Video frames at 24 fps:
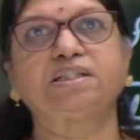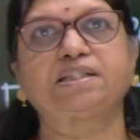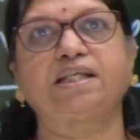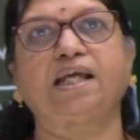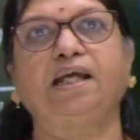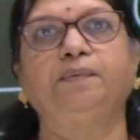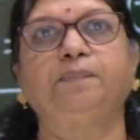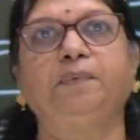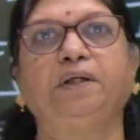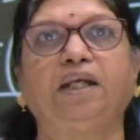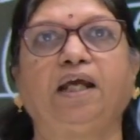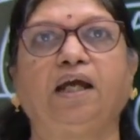
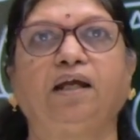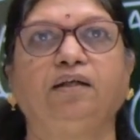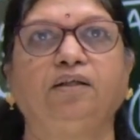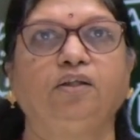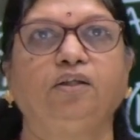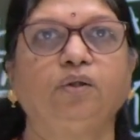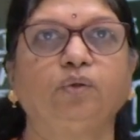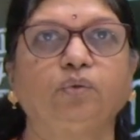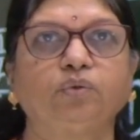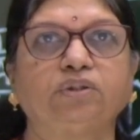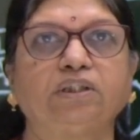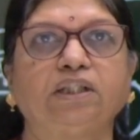can be done
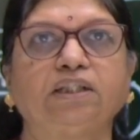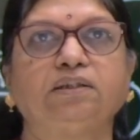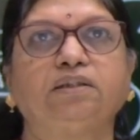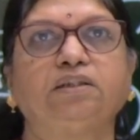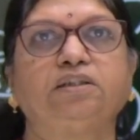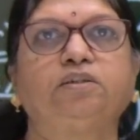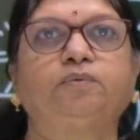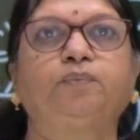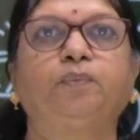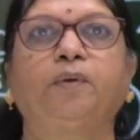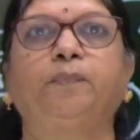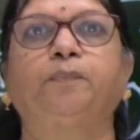using
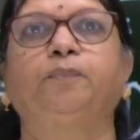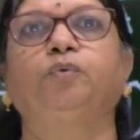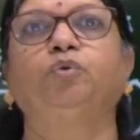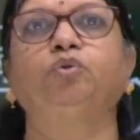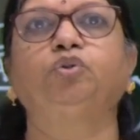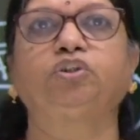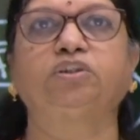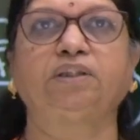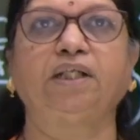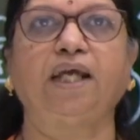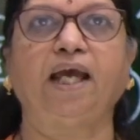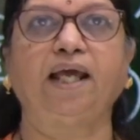these
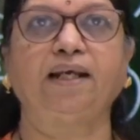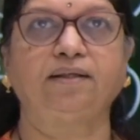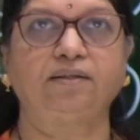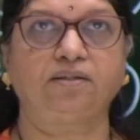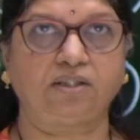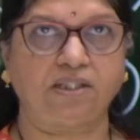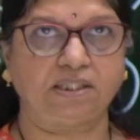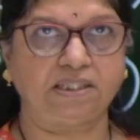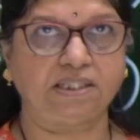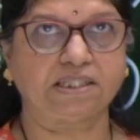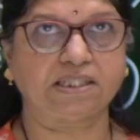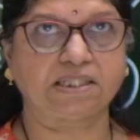
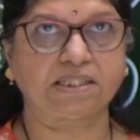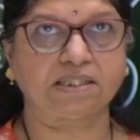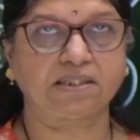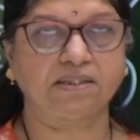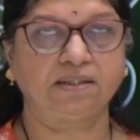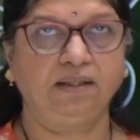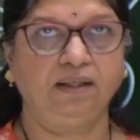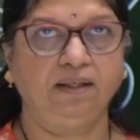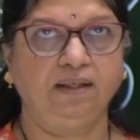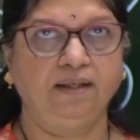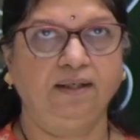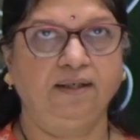proportionalities.
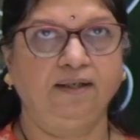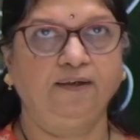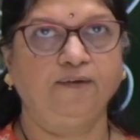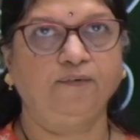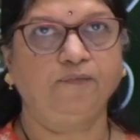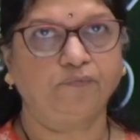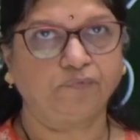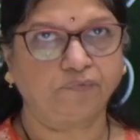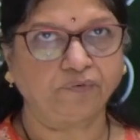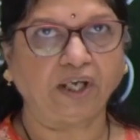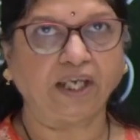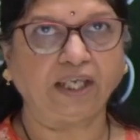
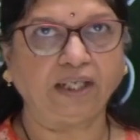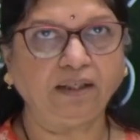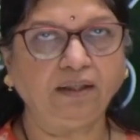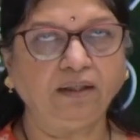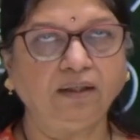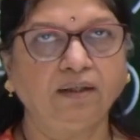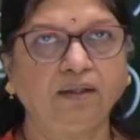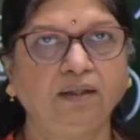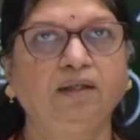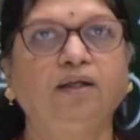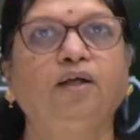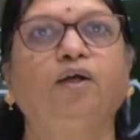Fine.
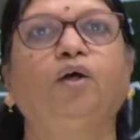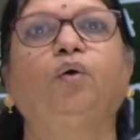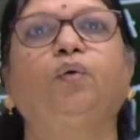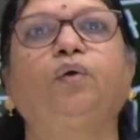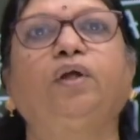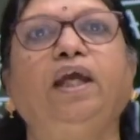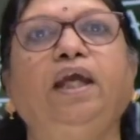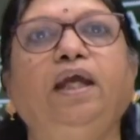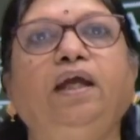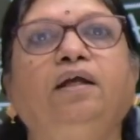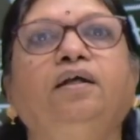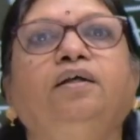
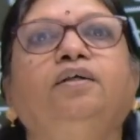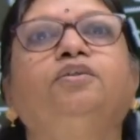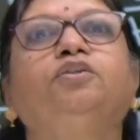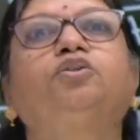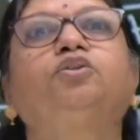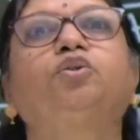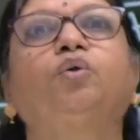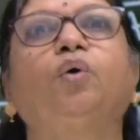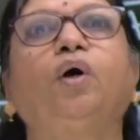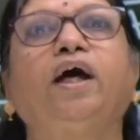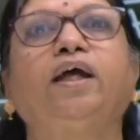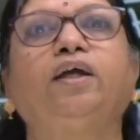Okay.
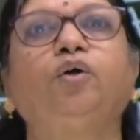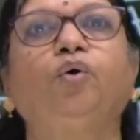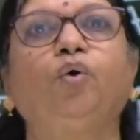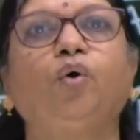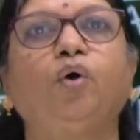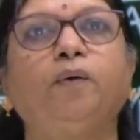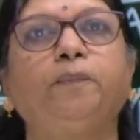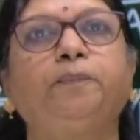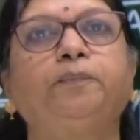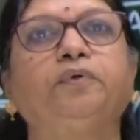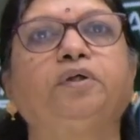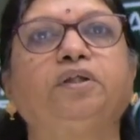So I
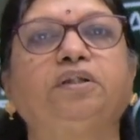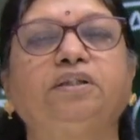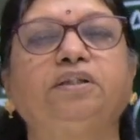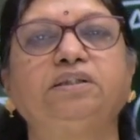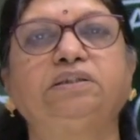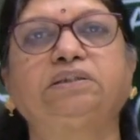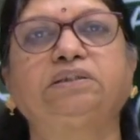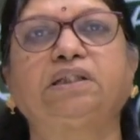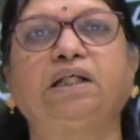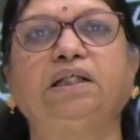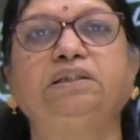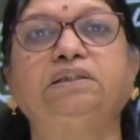hope
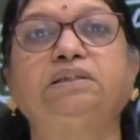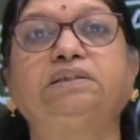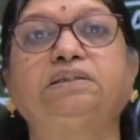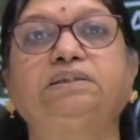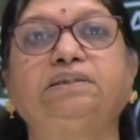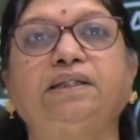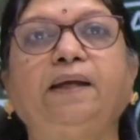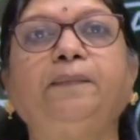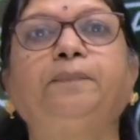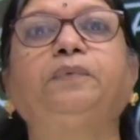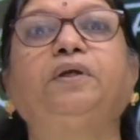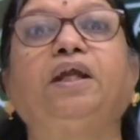this
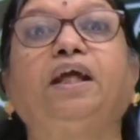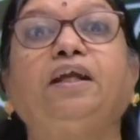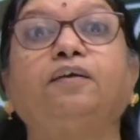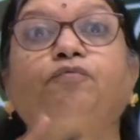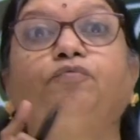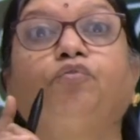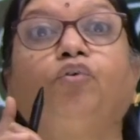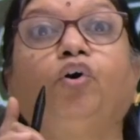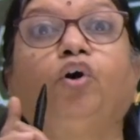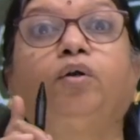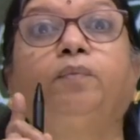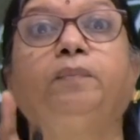concept and
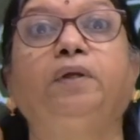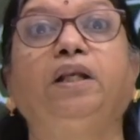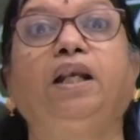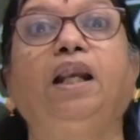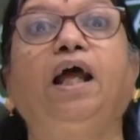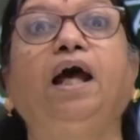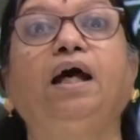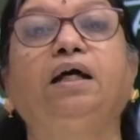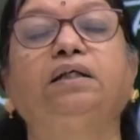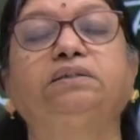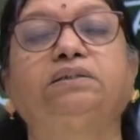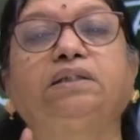
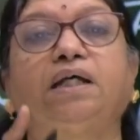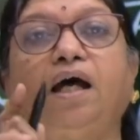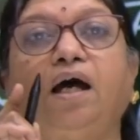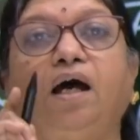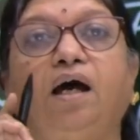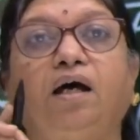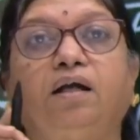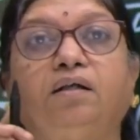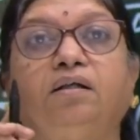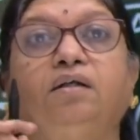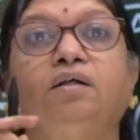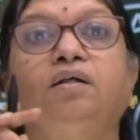formulas
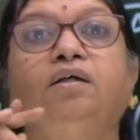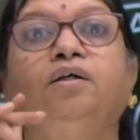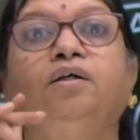are